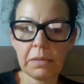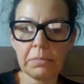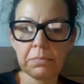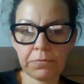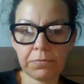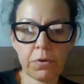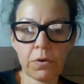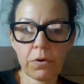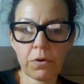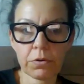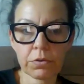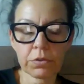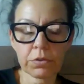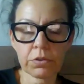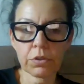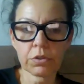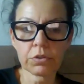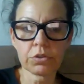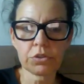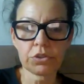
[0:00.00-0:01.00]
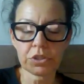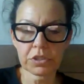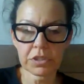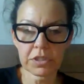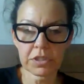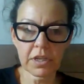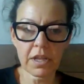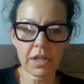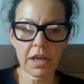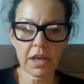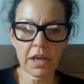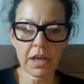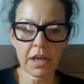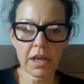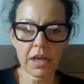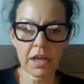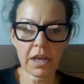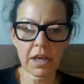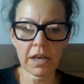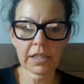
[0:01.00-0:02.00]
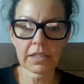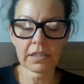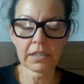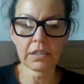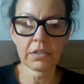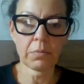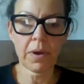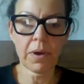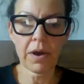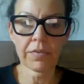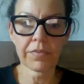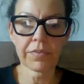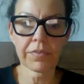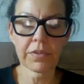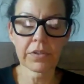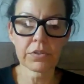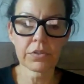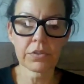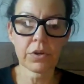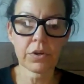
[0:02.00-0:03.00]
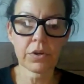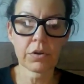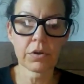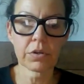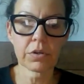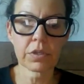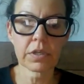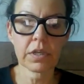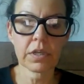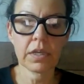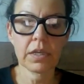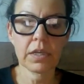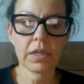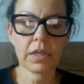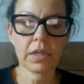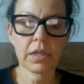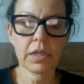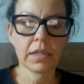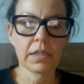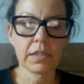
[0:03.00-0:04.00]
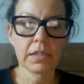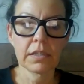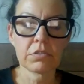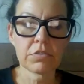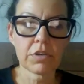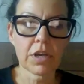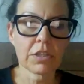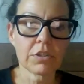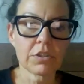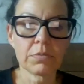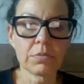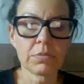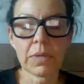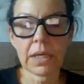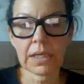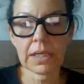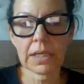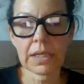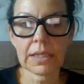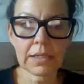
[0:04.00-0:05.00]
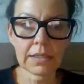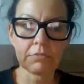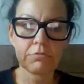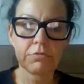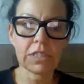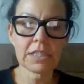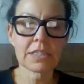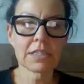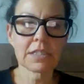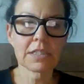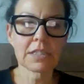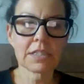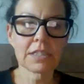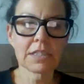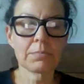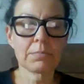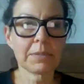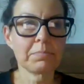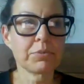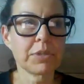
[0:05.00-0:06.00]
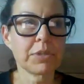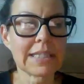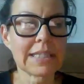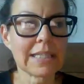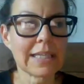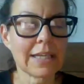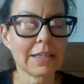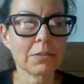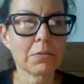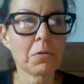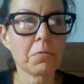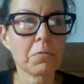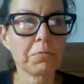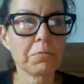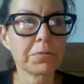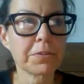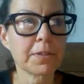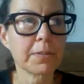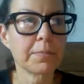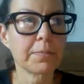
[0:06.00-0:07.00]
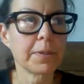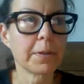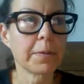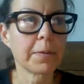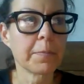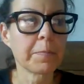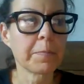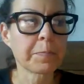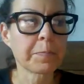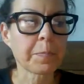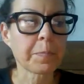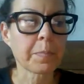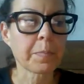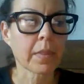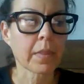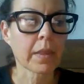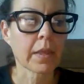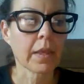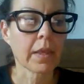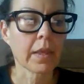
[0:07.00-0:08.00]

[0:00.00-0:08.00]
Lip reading: to aim for, not just like, bath a dog, try to make it reasonably pretty and comfortable.